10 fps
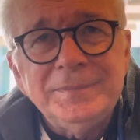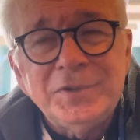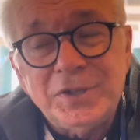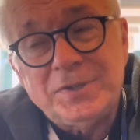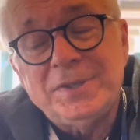
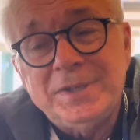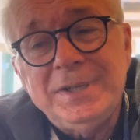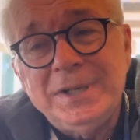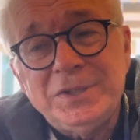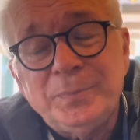Just as He
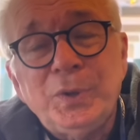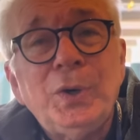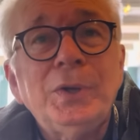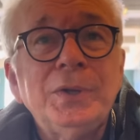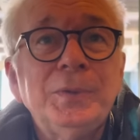did to
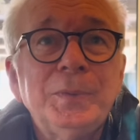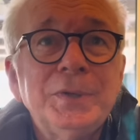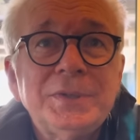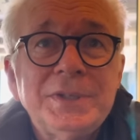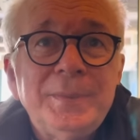Paul on the
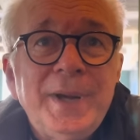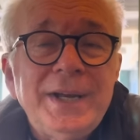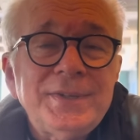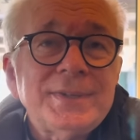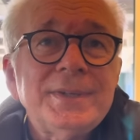road to
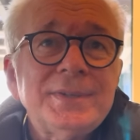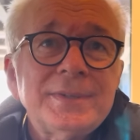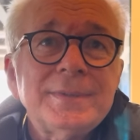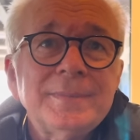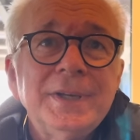Damascus,